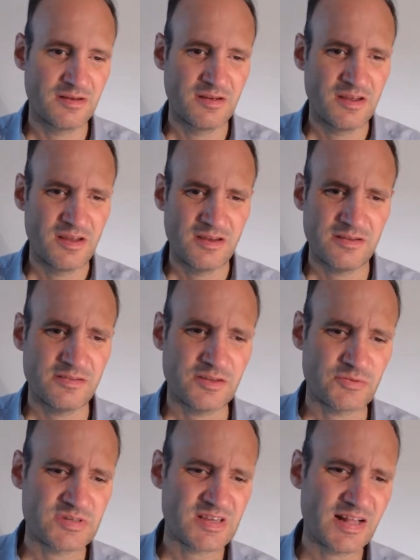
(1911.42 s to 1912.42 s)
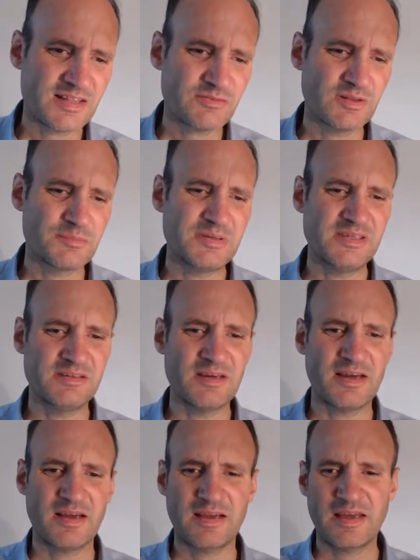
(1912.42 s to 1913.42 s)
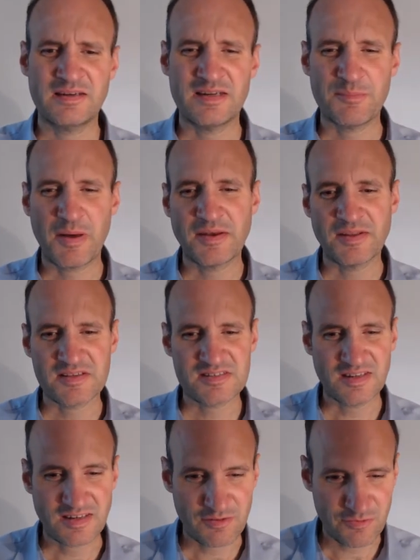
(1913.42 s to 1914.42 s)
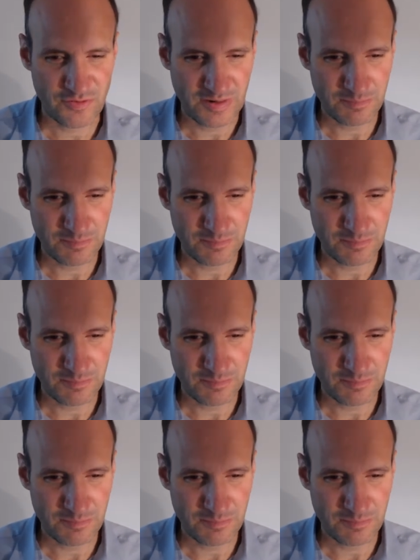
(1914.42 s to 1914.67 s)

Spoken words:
and the result will be again a Pandas data frame.